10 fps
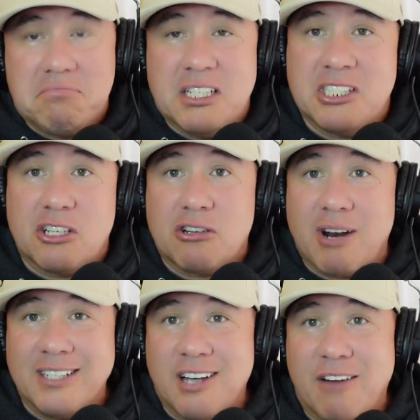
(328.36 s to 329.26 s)
is it a
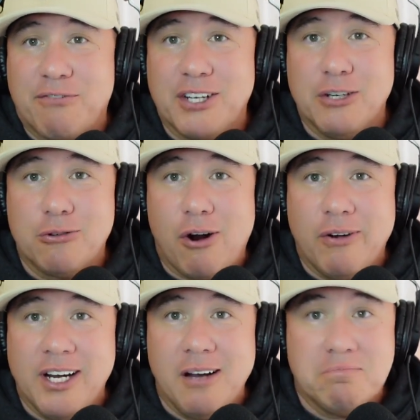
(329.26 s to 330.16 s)
great time for you
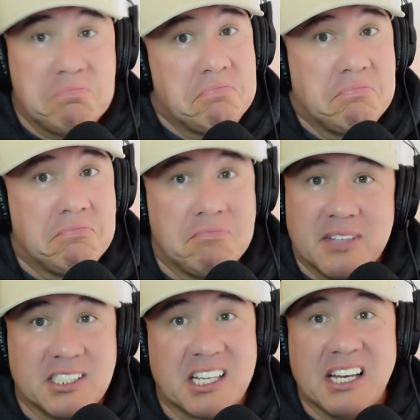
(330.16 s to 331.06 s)
growing up?
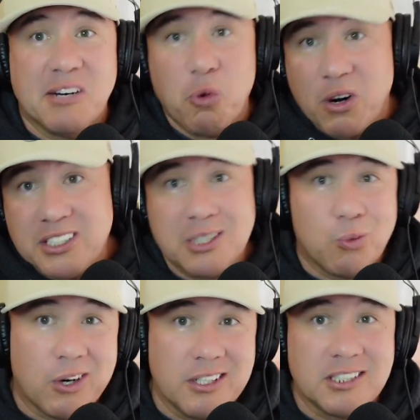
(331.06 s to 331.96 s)
Is it getting worse
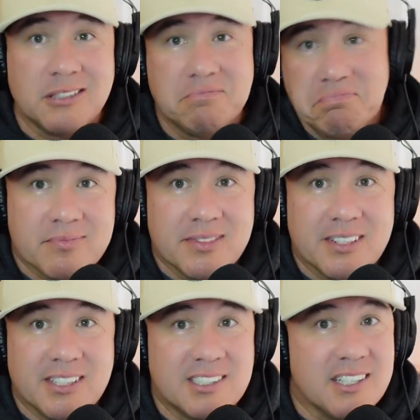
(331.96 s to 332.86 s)
and worse?
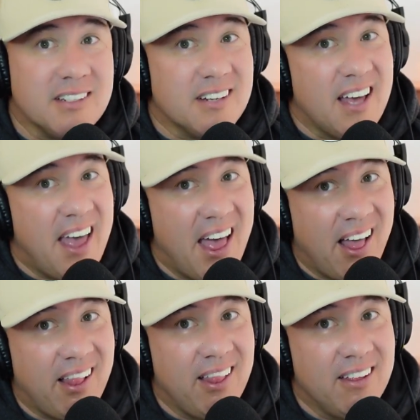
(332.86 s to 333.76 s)
Is it
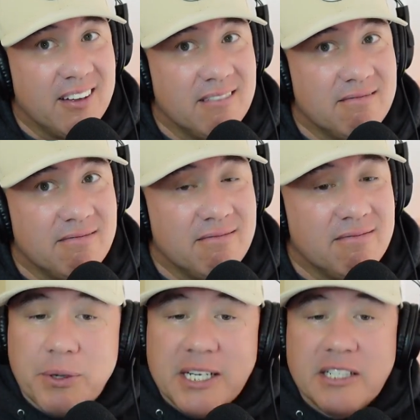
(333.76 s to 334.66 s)
hell?
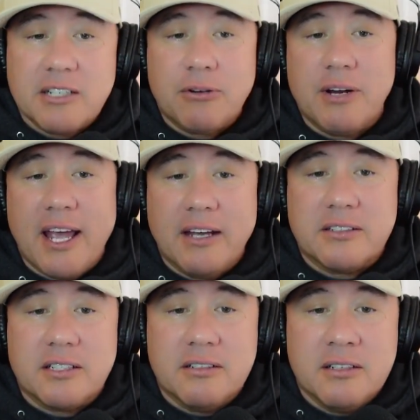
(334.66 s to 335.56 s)
We need to
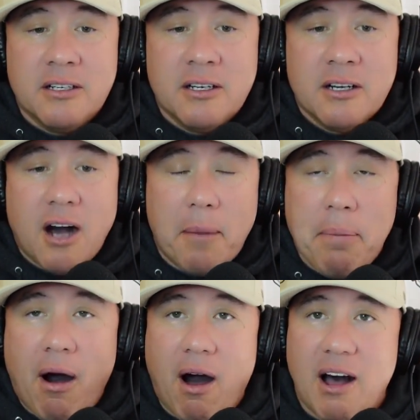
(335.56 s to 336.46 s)
create a
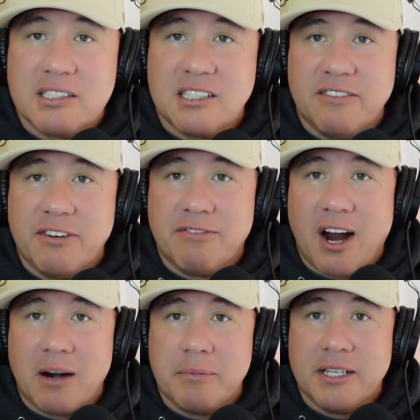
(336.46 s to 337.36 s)
positive
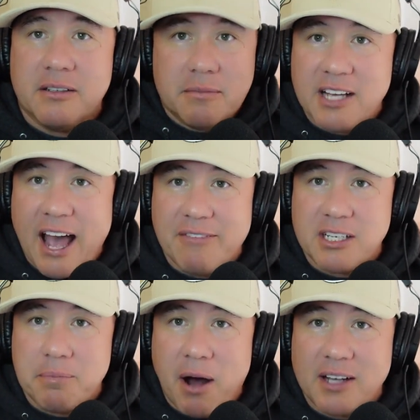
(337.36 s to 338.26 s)
environment,
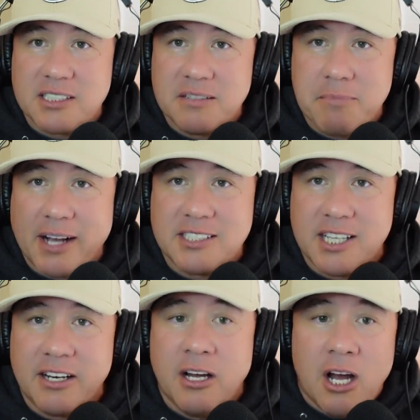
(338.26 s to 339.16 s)
having a positive
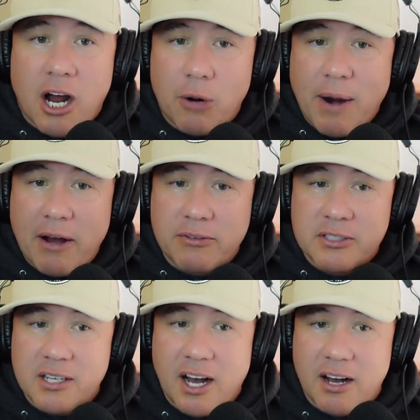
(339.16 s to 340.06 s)
mindset around
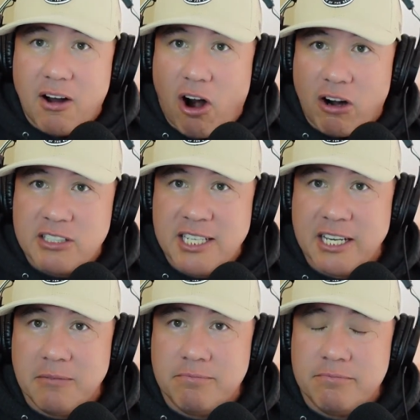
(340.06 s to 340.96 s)
our
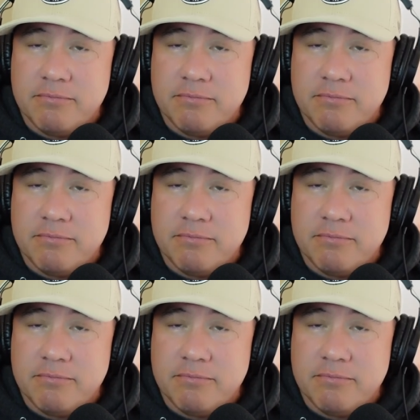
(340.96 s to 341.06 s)
team,